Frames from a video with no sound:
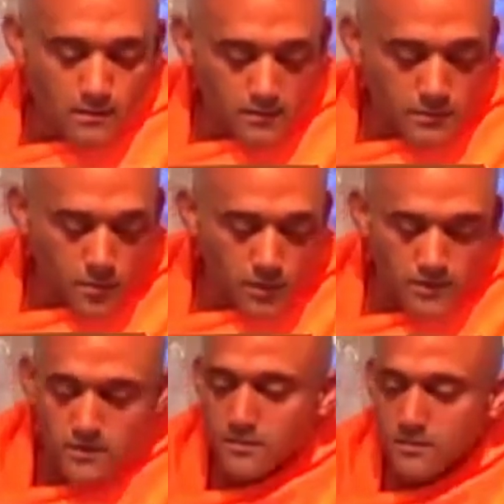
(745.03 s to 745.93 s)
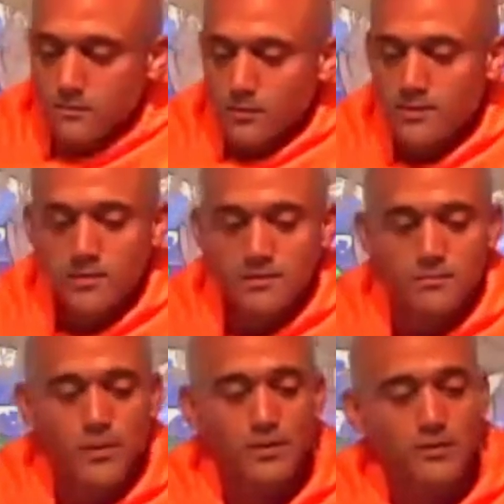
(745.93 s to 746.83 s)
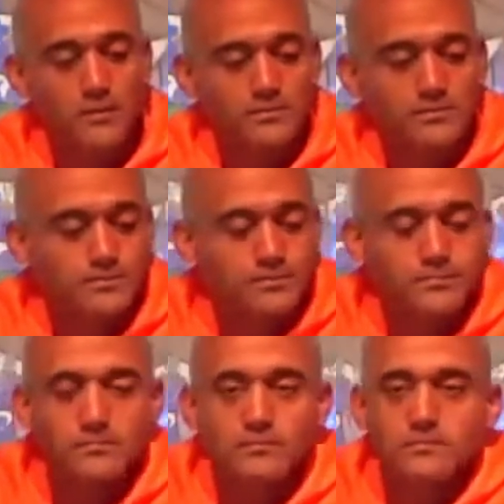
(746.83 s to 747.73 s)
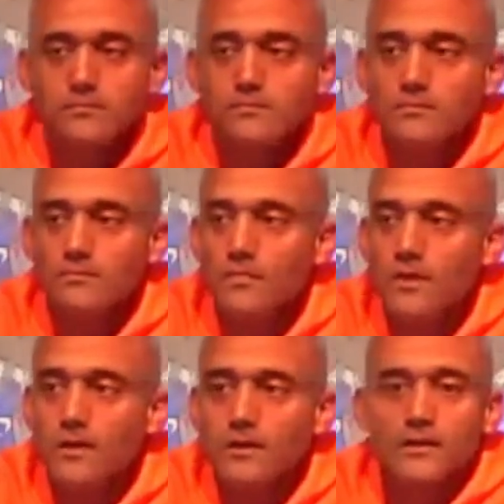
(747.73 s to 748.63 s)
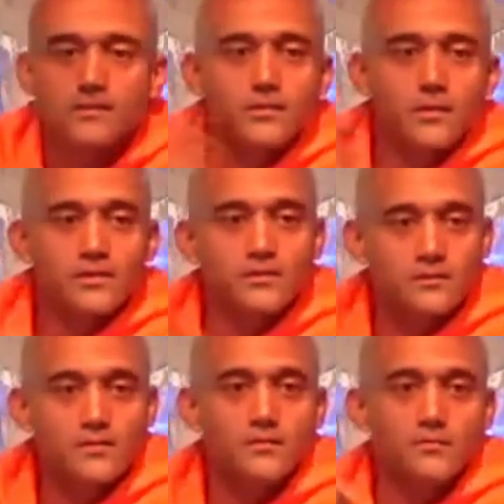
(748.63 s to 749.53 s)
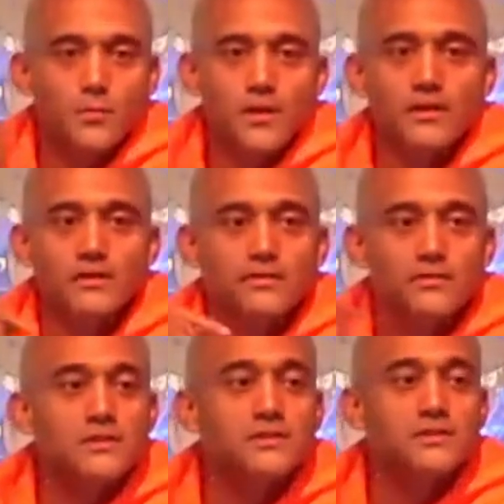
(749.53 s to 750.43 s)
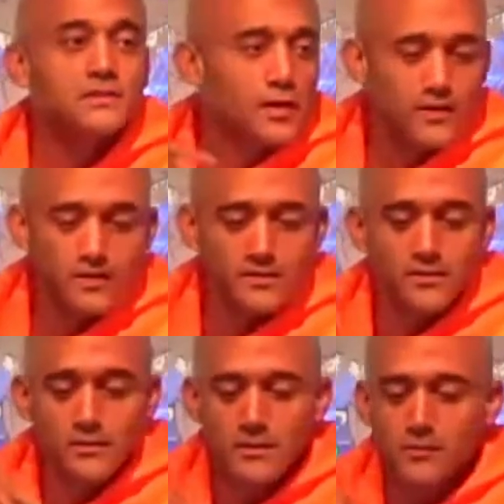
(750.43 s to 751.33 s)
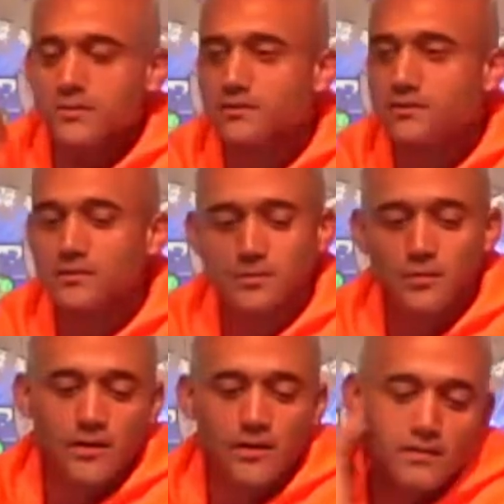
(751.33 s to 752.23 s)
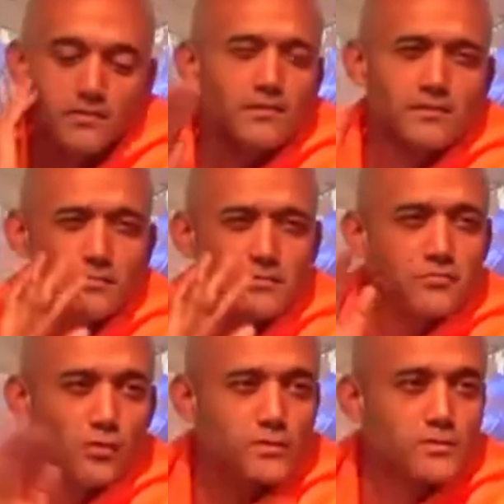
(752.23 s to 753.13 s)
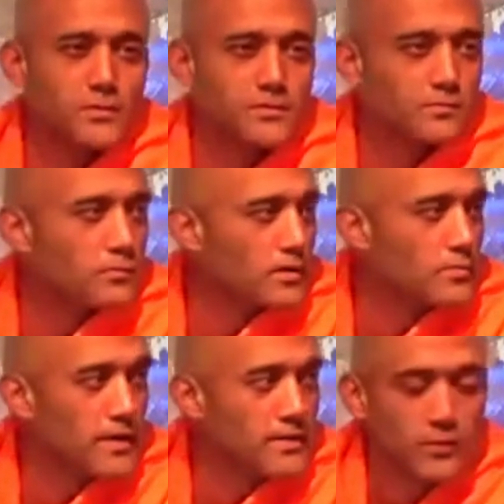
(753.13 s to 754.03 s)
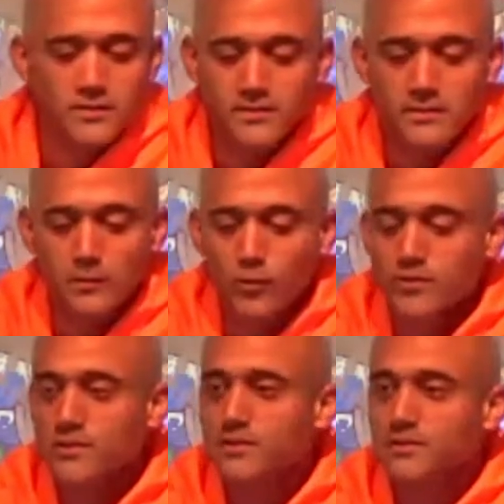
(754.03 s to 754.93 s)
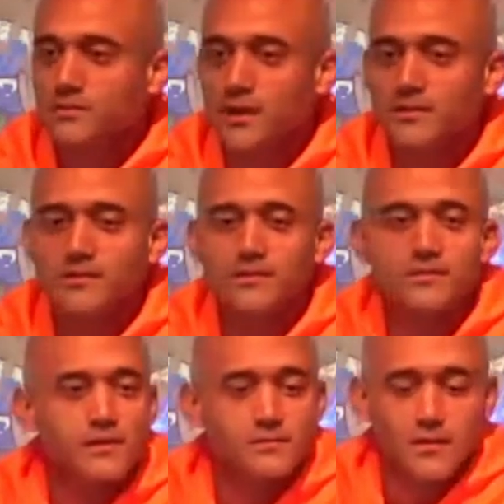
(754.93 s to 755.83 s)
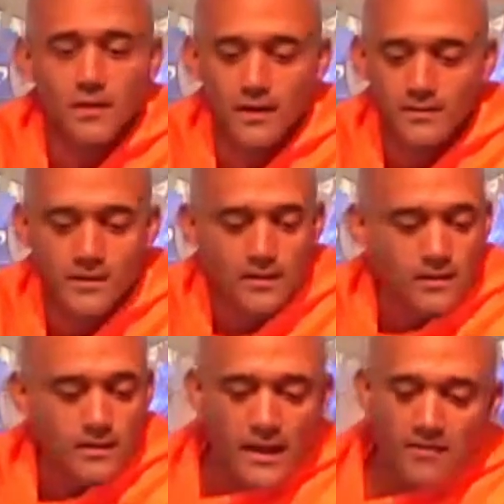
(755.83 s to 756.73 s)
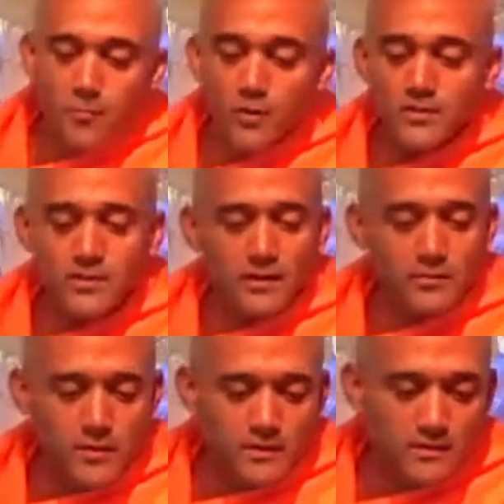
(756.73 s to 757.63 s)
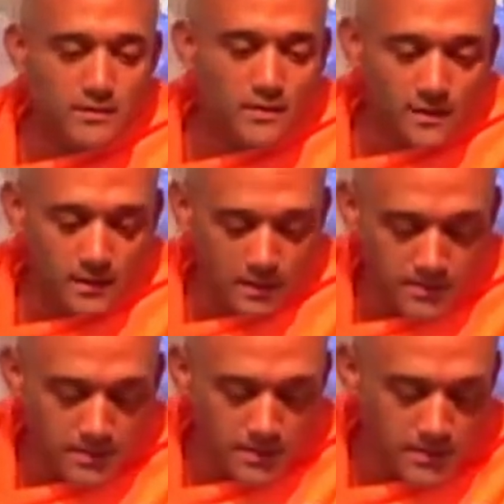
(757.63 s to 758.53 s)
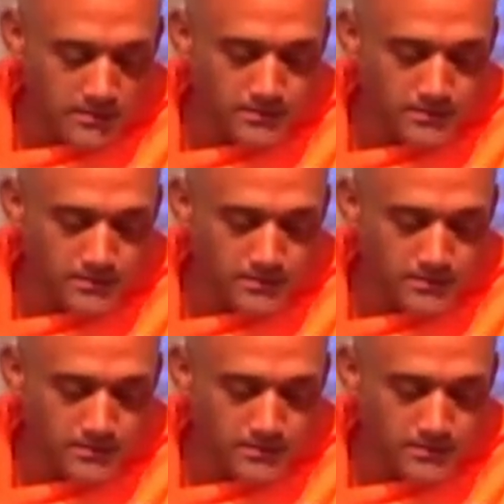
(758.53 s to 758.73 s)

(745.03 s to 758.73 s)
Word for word: So this Russian pilgrim, he starts repeating the Jesus prayer continually. What's the Jesus prayer? There are different forms, but one of the main ones is Lord Jesus Christ, Son of God, have mercy on me, a sinner.